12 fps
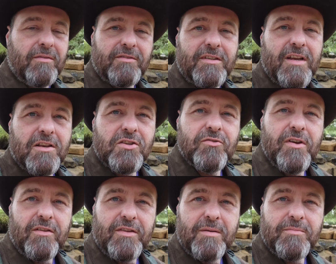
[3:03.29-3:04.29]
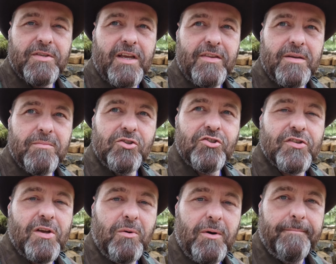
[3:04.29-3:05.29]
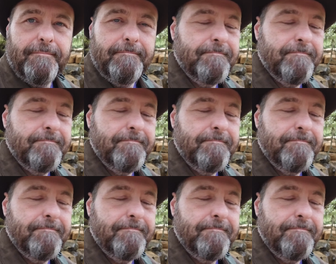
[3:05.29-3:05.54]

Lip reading: to dance around them to get the images I want.